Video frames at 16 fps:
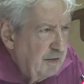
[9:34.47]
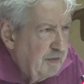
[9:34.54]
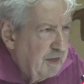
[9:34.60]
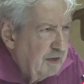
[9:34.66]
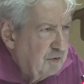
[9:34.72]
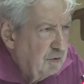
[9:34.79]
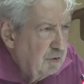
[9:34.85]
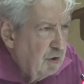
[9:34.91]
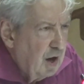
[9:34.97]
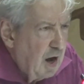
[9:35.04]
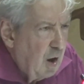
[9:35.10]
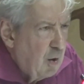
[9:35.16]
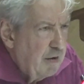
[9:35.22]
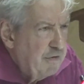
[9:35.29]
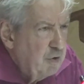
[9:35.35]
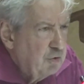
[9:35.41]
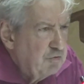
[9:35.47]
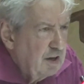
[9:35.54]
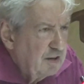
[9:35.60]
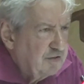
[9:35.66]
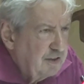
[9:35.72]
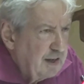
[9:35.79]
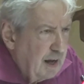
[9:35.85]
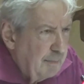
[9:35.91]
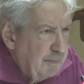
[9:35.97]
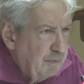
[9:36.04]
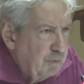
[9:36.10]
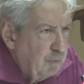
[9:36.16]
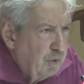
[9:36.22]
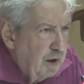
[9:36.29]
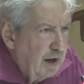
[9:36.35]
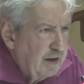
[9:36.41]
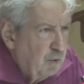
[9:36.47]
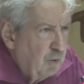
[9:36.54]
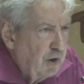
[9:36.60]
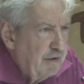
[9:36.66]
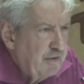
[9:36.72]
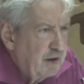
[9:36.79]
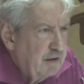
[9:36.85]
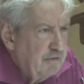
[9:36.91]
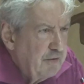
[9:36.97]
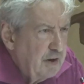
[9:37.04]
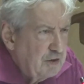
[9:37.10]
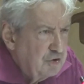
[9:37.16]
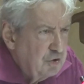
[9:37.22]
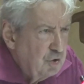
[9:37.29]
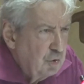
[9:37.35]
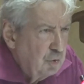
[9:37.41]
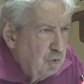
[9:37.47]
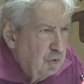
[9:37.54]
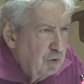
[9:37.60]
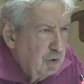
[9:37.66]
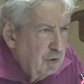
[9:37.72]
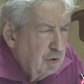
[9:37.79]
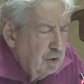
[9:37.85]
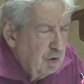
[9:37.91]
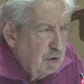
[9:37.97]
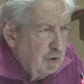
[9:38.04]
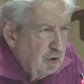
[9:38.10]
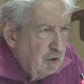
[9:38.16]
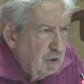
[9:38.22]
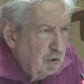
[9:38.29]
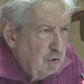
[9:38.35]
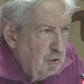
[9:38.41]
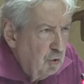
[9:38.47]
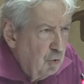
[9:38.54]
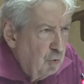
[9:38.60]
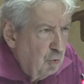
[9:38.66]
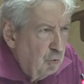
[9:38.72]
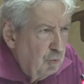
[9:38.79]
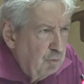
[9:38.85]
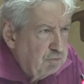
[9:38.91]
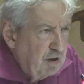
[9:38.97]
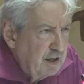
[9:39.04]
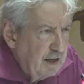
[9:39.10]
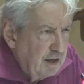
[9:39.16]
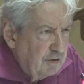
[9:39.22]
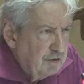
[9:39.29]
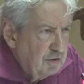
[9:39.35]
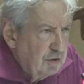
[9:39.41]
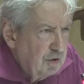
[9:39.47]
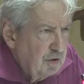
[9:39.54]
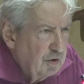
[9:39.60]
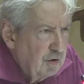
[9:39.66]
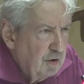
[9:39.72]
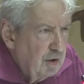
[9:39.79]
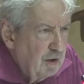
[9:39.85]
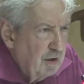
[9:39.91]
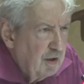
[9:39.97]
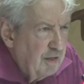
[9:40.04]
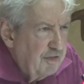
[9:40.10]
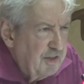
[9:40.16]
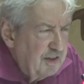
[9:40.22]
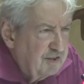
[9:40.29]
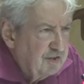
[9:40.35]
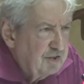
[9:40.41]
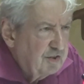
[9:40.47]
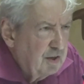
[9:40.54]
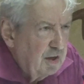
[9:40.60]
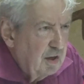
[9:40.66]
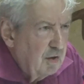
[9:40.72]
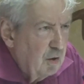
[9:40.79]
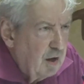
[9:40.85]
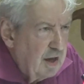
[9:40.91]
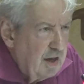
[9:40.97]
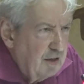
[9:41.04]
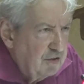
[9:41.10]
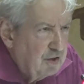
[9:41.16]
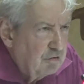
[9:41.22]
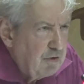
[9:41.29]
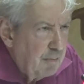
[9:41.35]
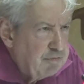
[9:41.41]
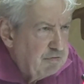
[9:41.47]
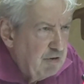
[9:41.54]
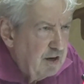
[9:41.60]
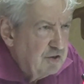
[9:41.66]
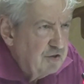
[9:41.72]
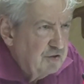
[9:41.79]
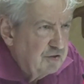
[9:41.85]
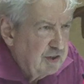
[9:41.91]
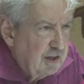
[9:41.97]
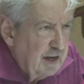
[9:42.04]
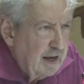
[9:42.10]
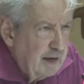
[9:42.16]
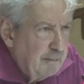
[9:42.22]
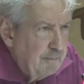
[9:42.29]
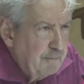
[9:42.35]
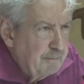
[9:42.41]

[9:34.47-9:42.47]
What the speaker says: that however you dress it up, under whatever convention you bring it, this is a reparations claim.